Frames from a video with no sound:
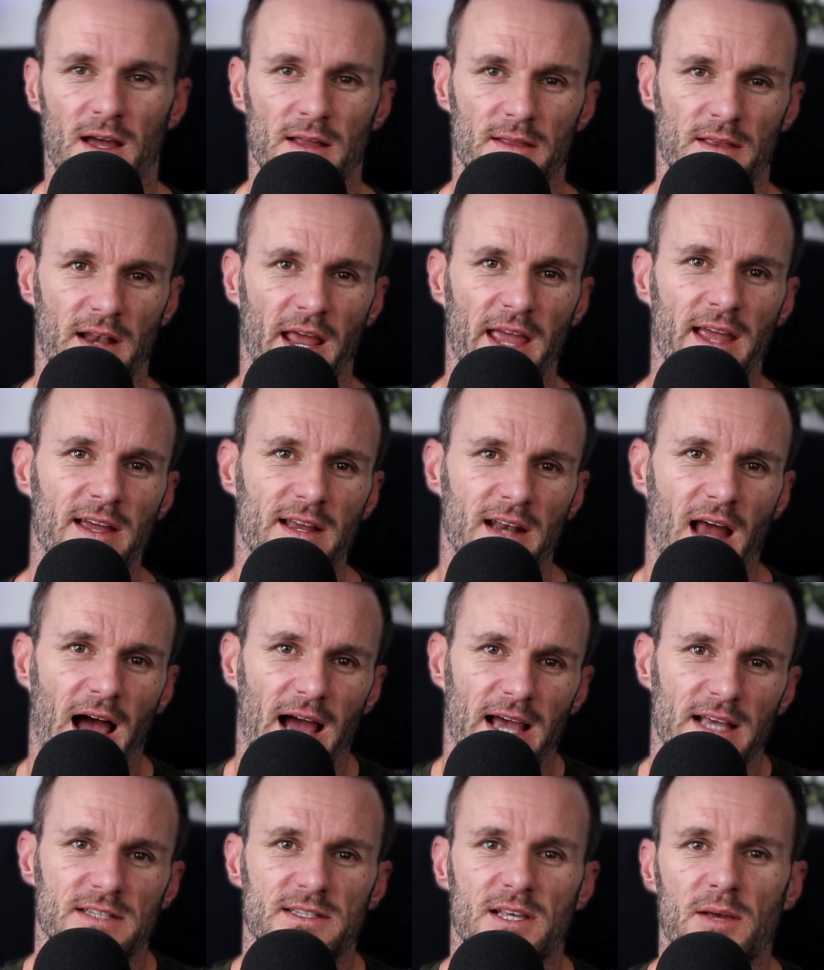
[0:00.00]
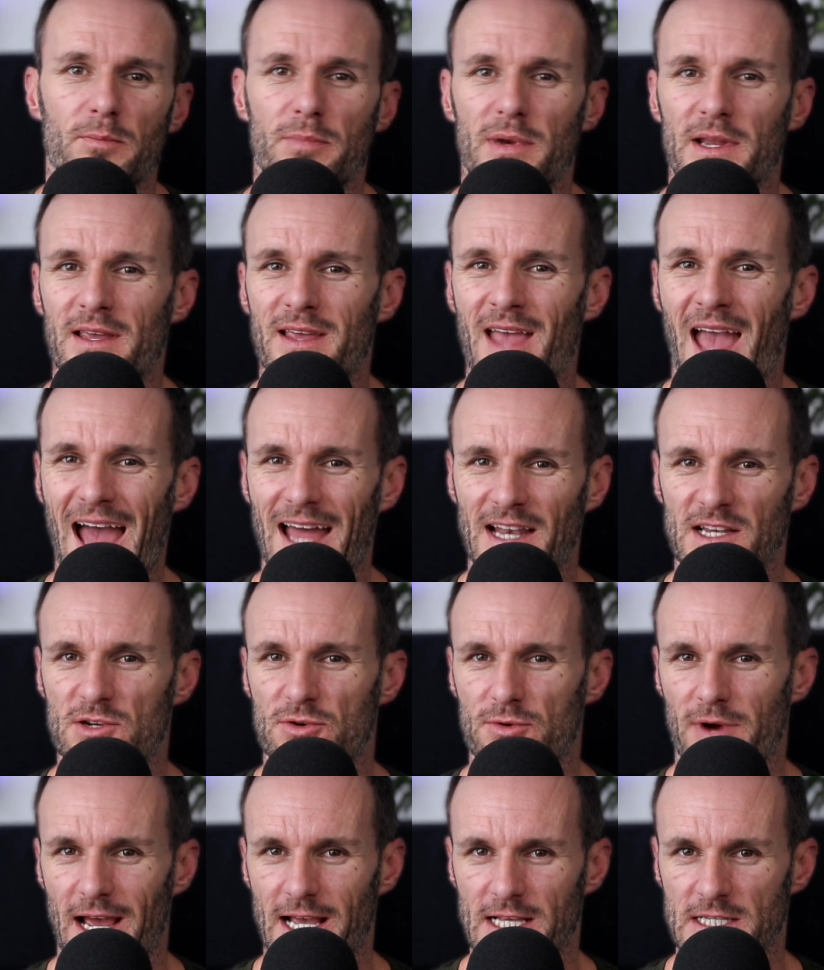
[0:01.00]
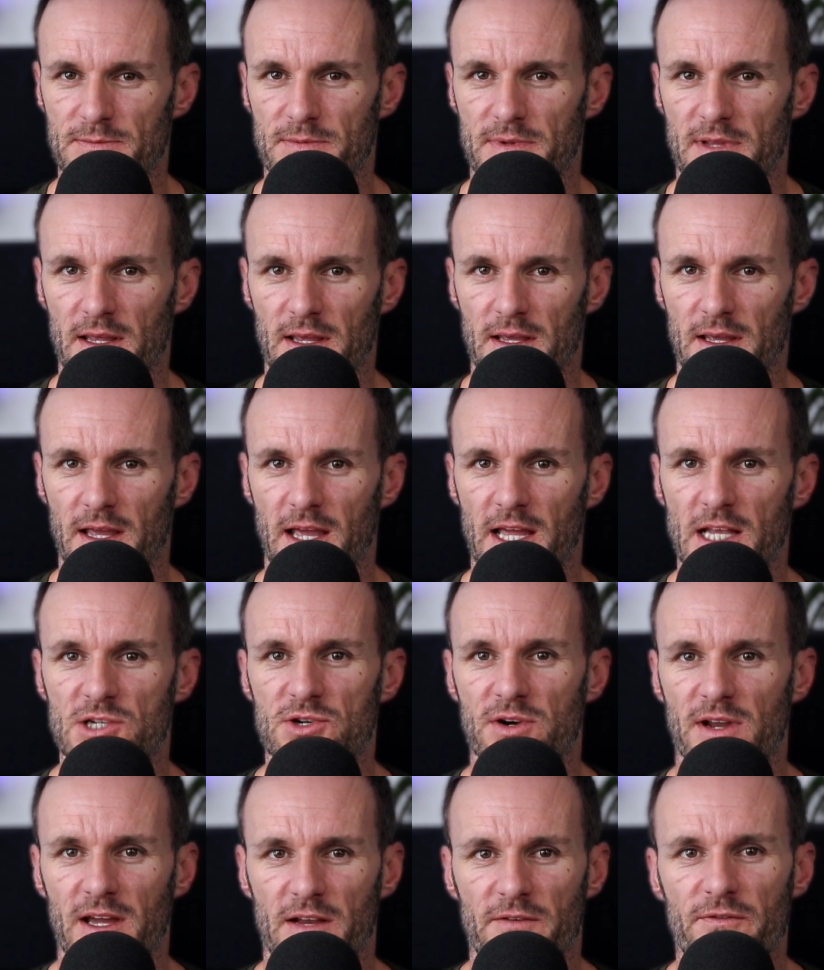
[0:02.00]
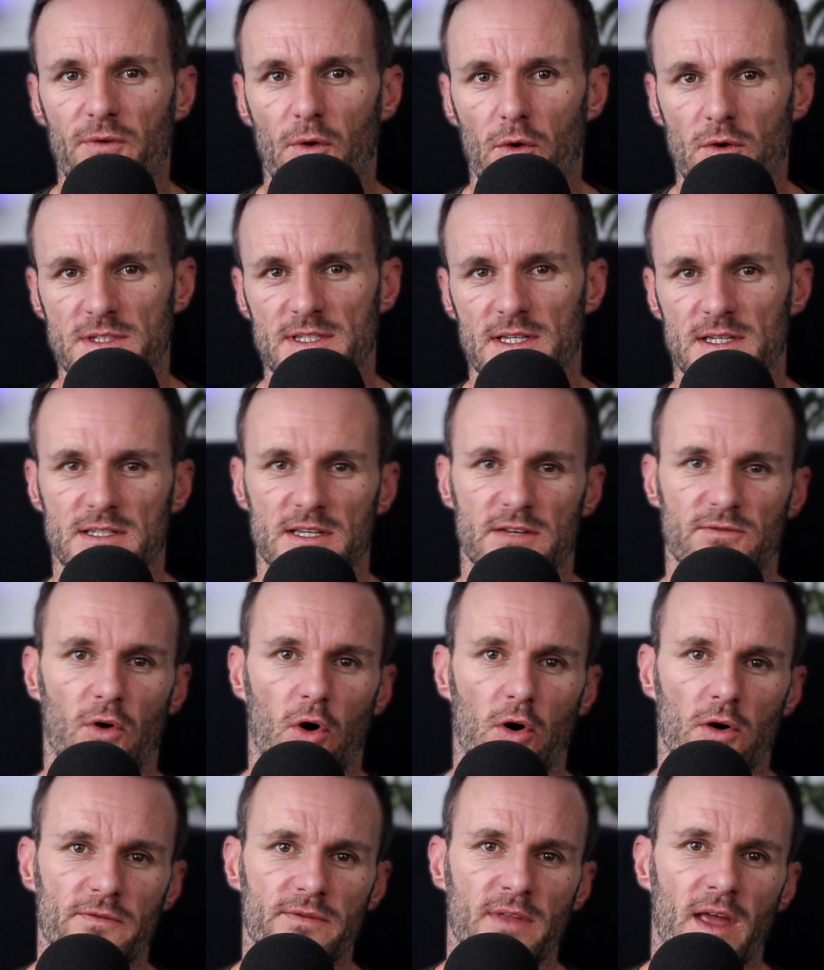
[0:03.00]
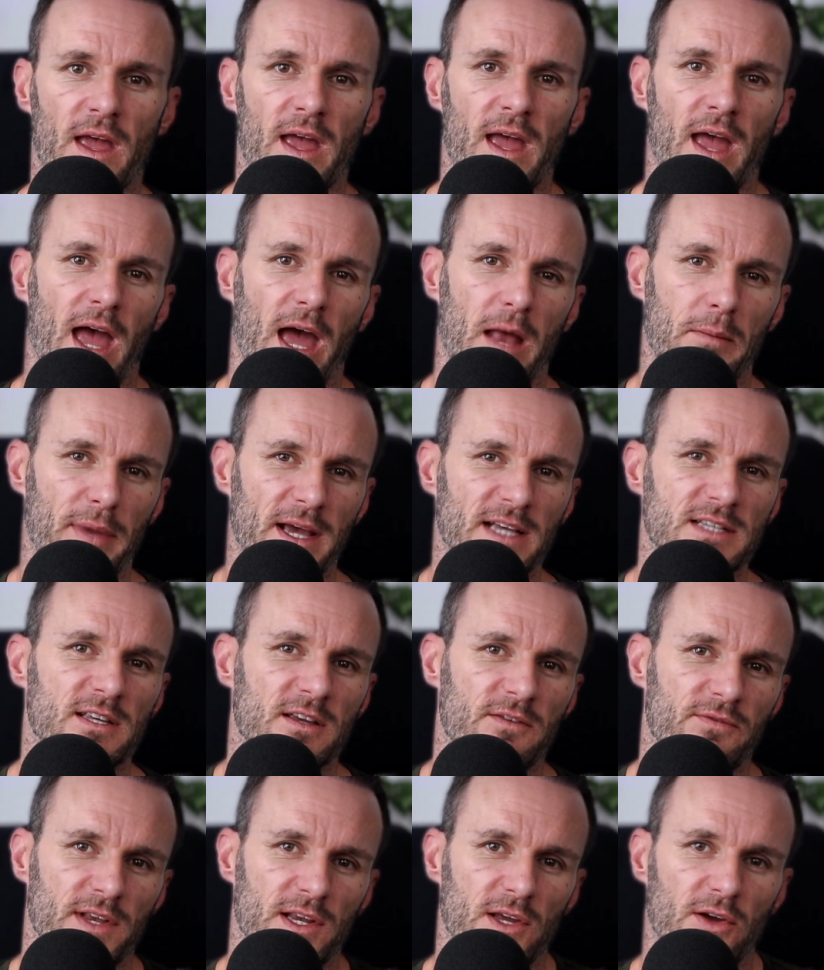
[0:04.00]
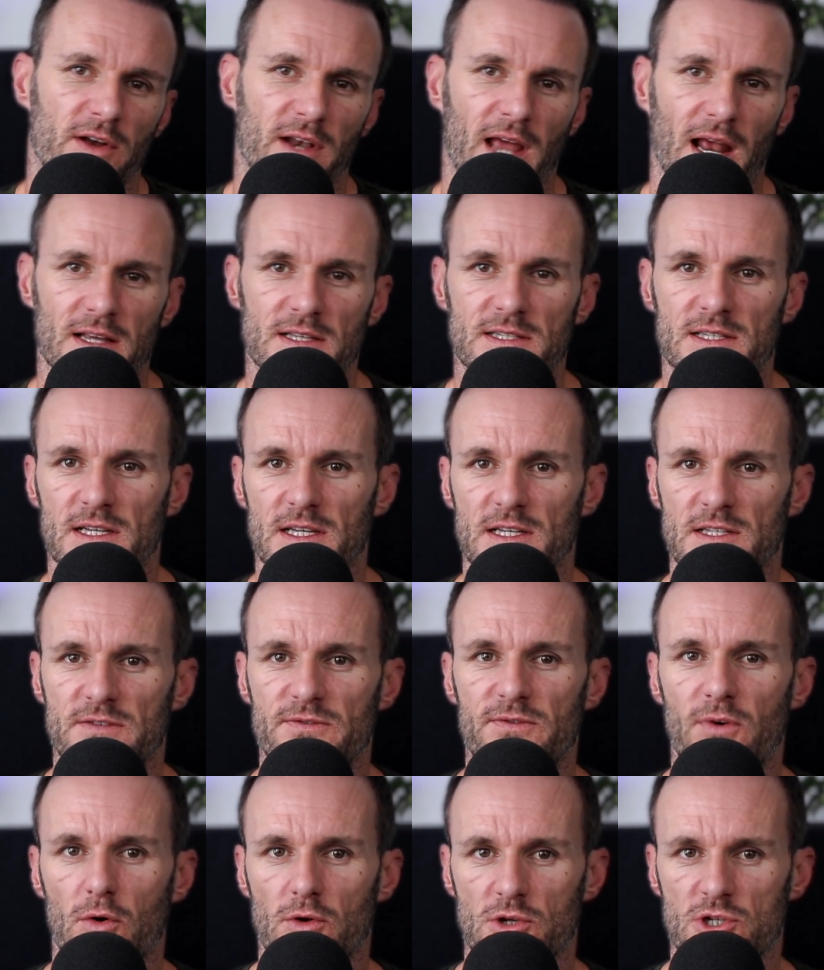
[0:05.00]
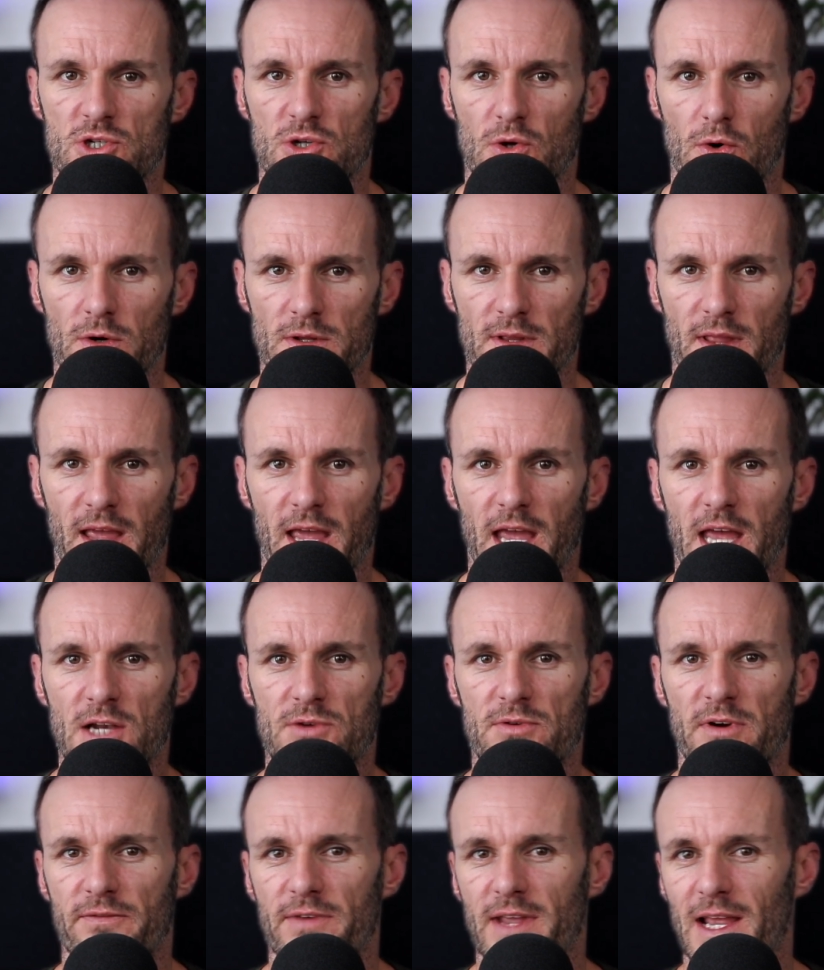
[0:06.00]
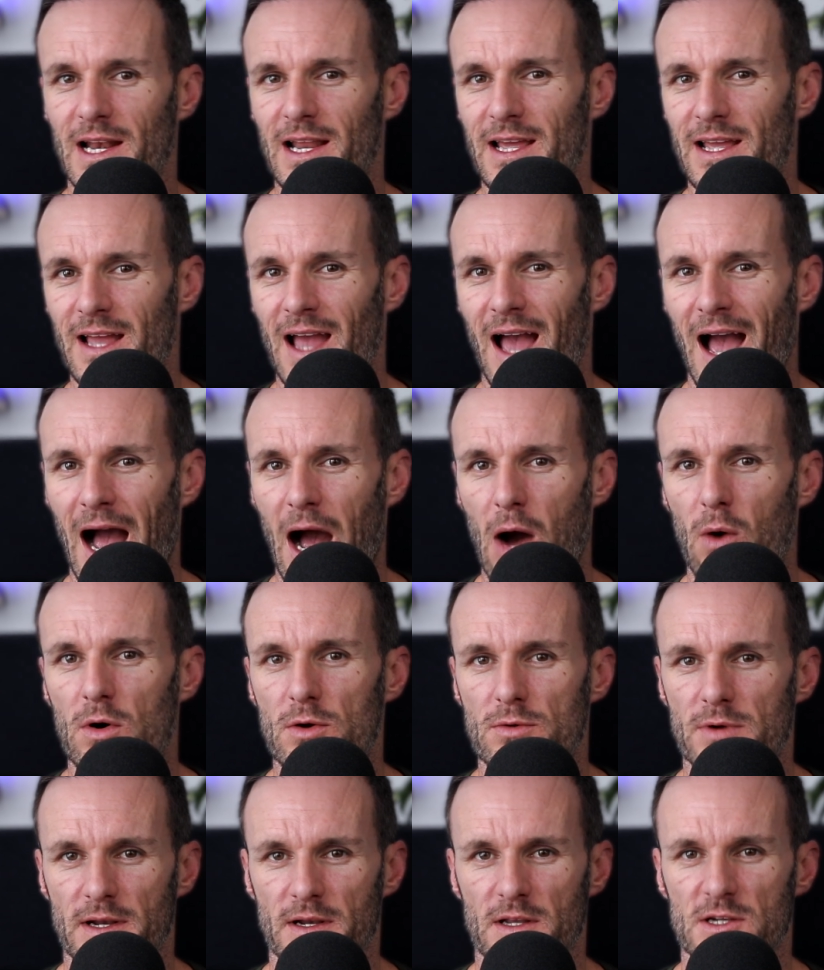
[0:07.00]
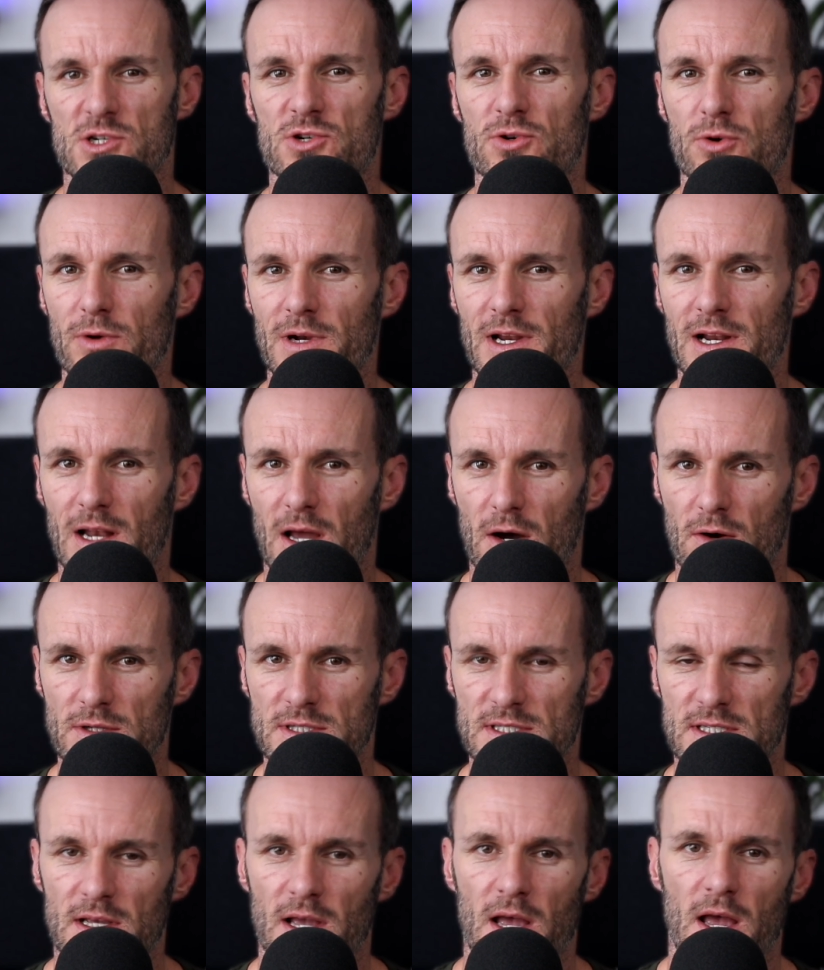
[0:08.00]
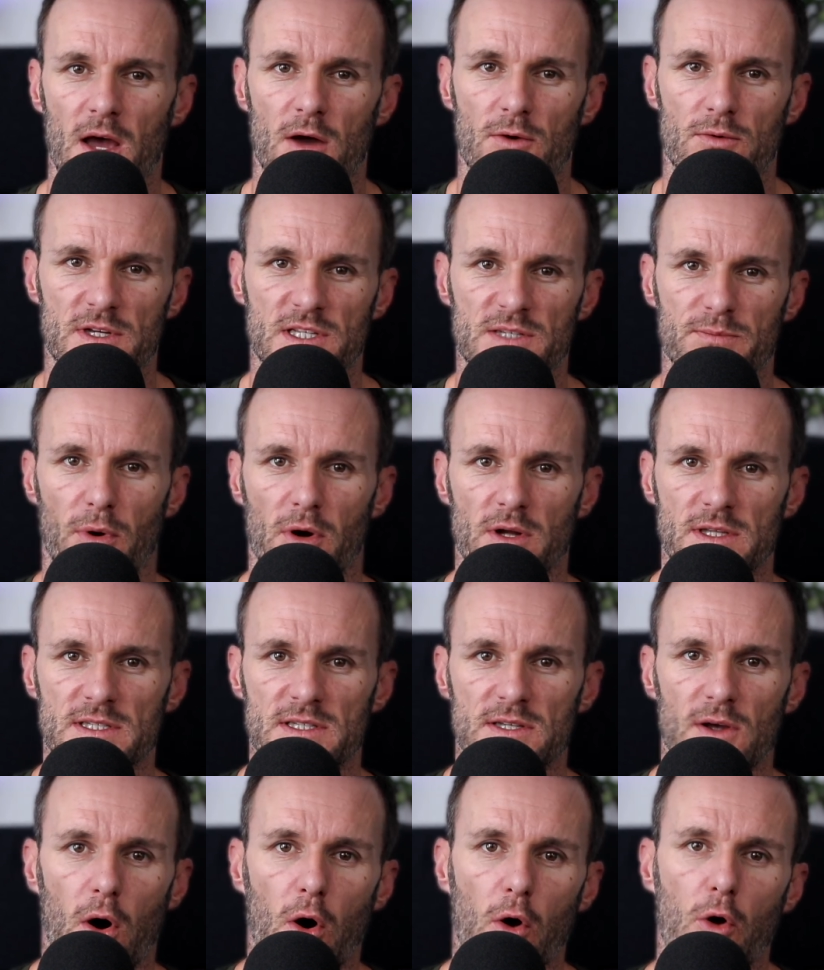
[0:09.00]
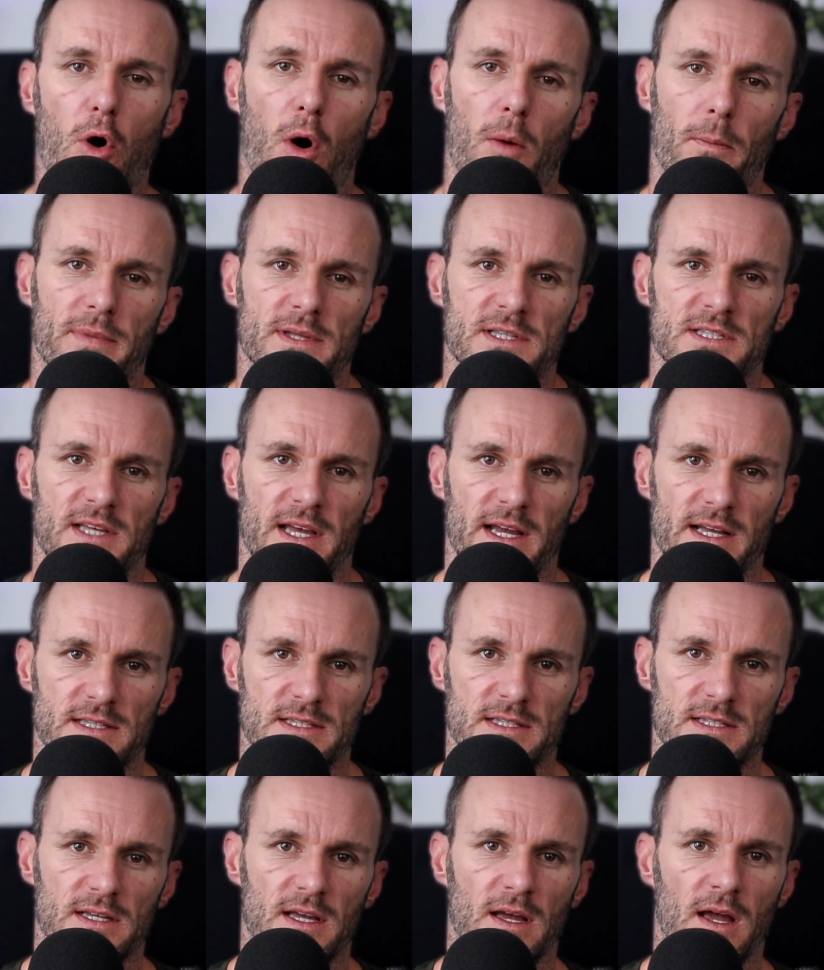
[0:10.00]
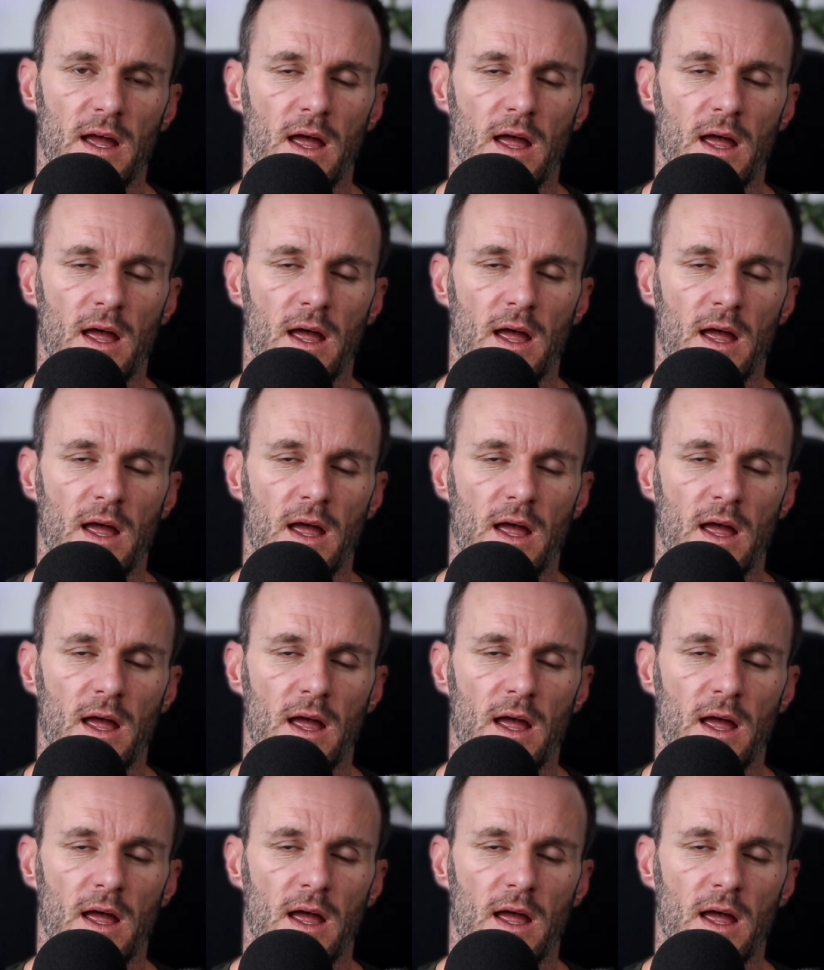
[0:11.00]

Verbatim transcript: The naked eye simply can't grasp the intricate forces involved, and basic video analysis falls short in revealing how a runner truly loads, responds, or compensates.